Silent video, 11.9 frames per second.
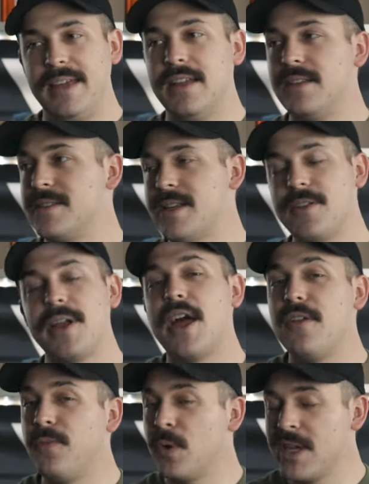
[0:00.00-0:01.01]
in Southern
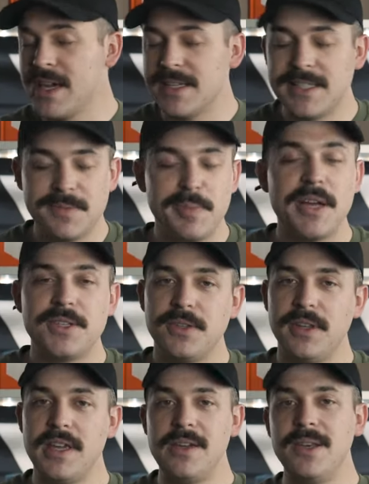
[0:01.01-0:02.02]
California
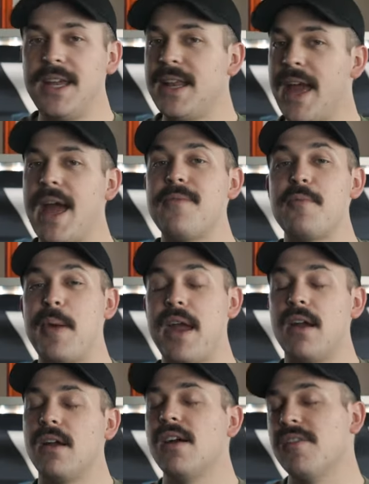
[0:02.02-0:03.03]
especially, you need to have a
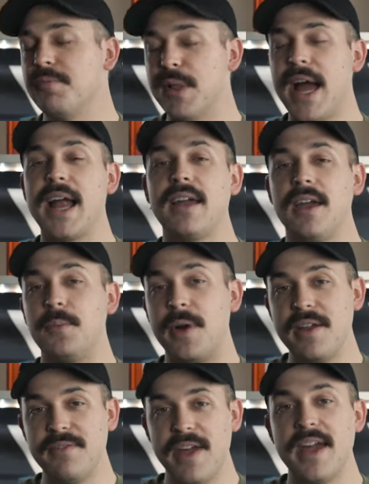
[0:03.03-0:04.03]
pair of black and
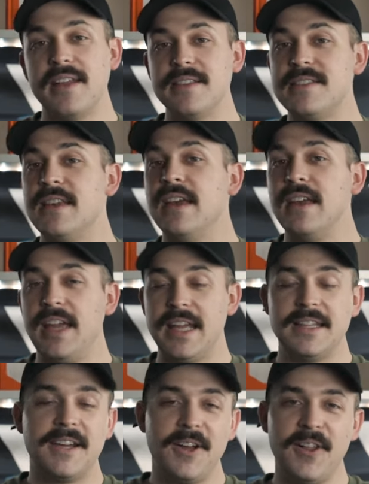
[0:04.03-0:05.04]
white Vans
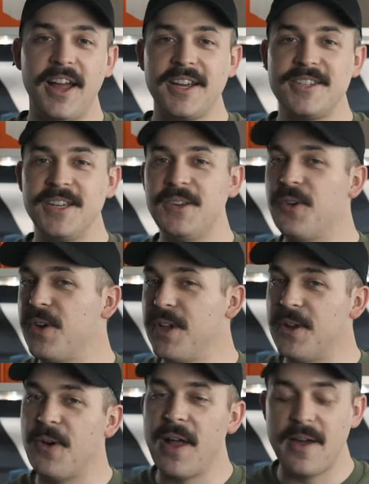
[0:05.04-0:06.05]
in the collection or
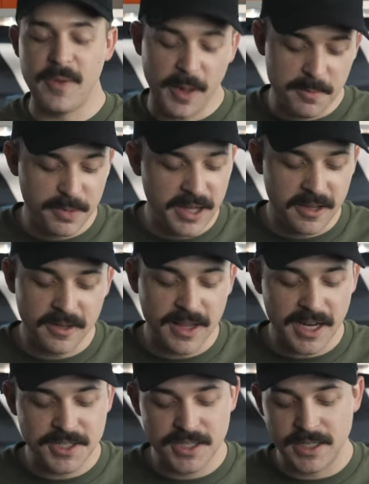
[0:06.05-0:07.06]
you don't have a complete
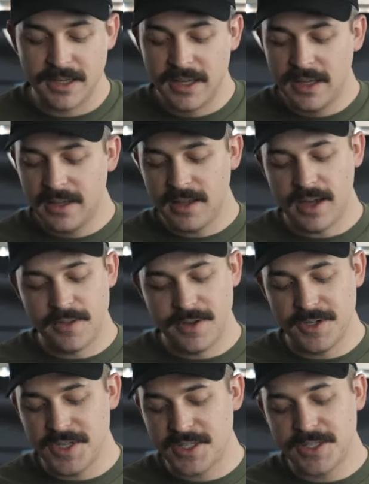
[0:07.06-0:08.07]
collection. Uh,
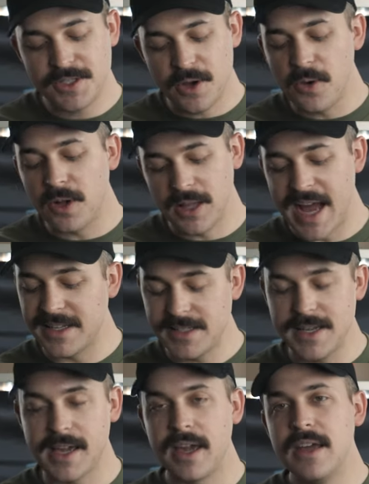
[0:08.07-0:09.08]
they're just so
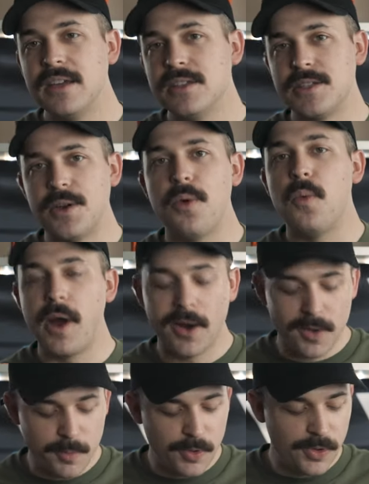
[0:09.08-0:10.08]
classic, so
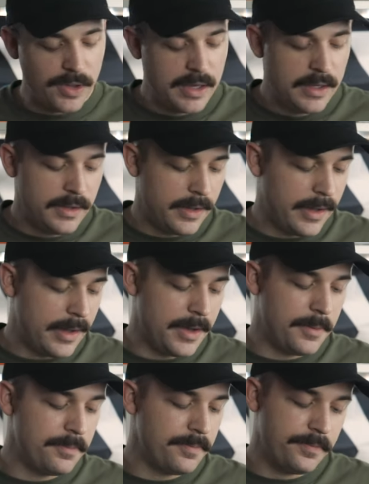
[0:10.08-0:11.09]
wearable.
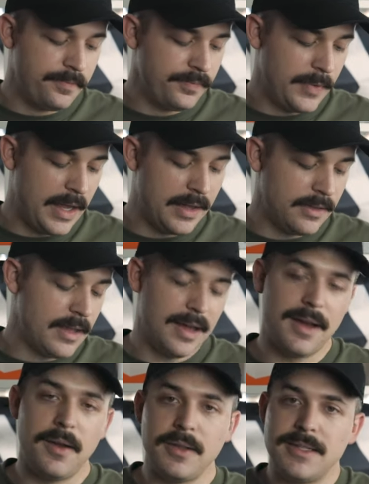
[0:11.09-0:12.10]
Um, and
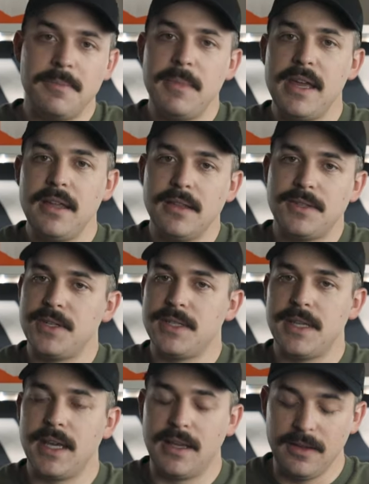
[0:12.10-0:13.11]
uh, to me, it's
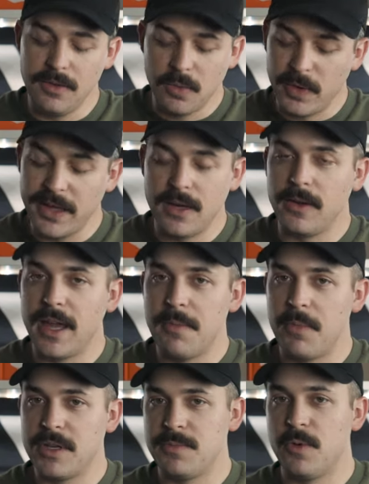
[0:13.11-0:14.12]
just like you really don't
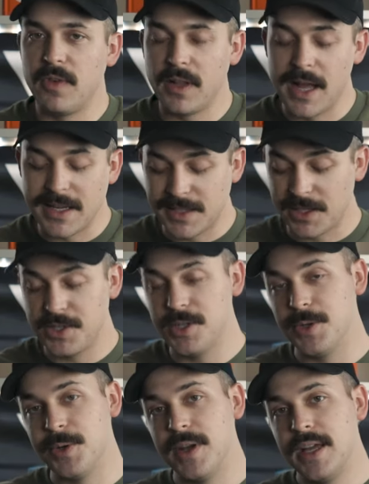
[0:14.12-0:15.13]
get much more of a classic
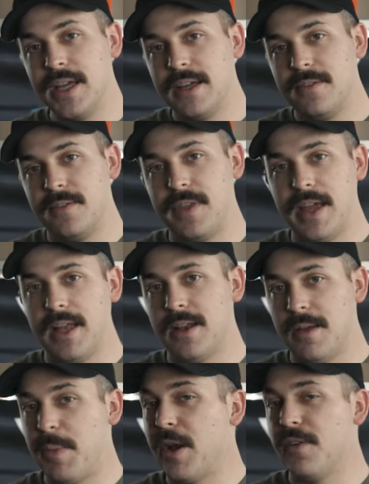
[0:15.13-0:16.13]
shoe
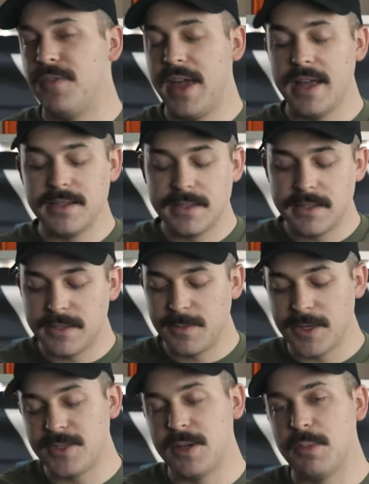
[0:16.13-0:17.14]
than a pair of Vans,
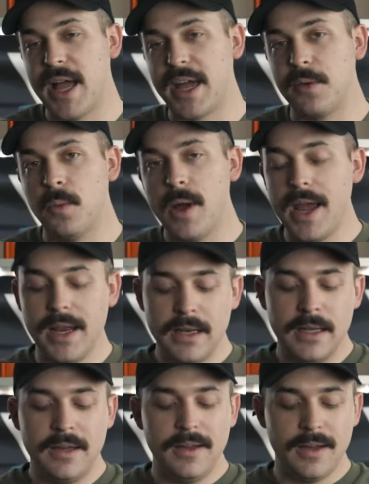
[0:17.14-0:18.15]
especially black and white.
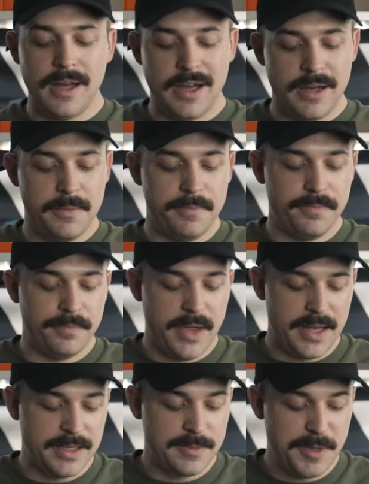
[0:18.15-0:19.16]
Um,
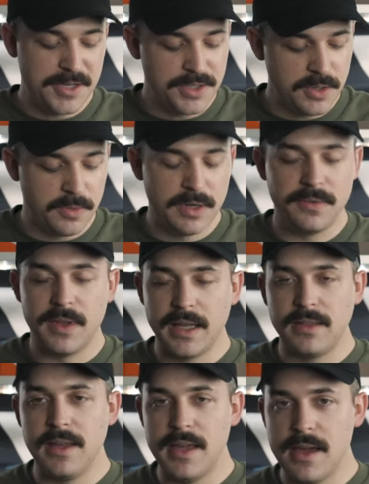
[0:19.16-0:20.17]
and especially one of
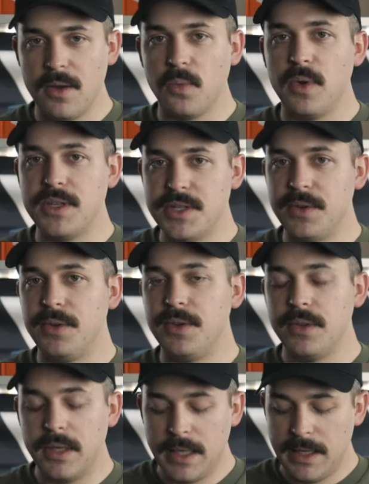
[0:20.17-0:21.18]
like the
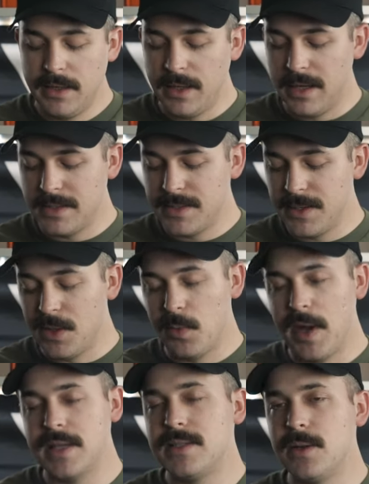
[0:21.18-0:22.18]
original uh,
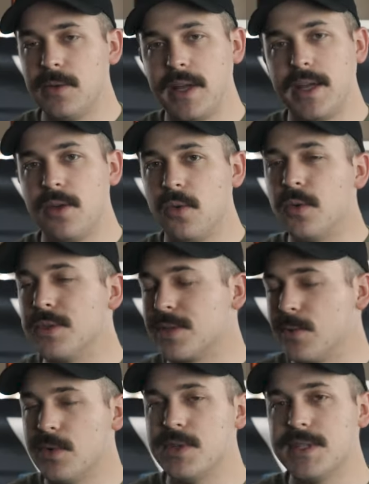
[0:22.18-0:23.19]
silhouettes. So like your old
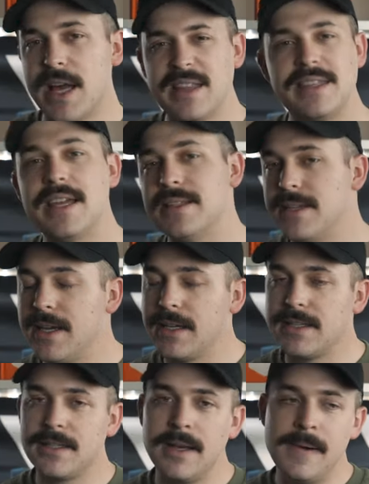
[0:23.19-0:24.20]
schools,
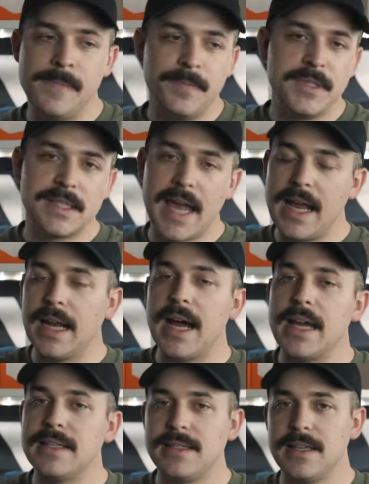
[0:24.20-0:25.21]
authentics, skate
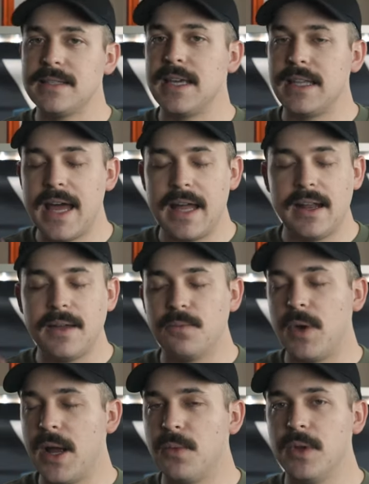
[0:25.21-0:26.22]
highs, things like that. I,
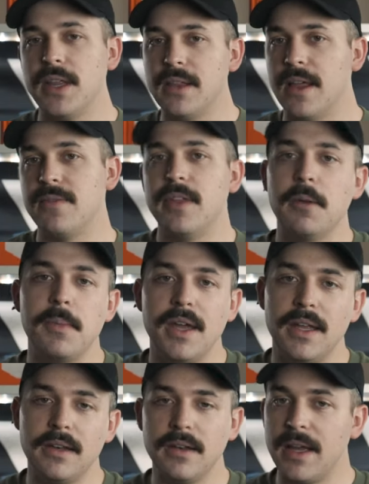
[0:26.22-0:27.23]
I really love them.
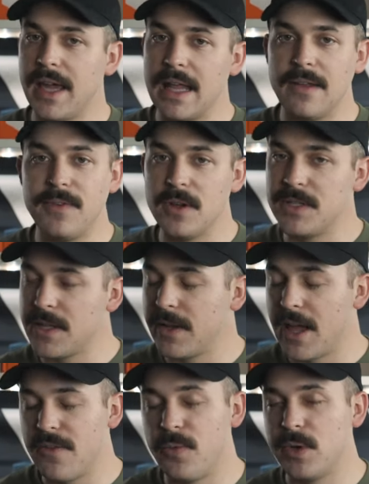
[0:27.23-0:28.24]
And again, if you're in
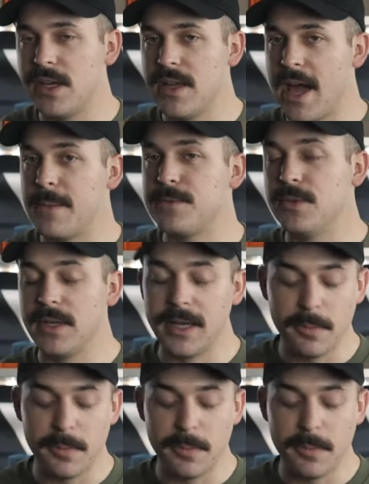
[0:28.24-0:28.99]
Southern California, you absolutely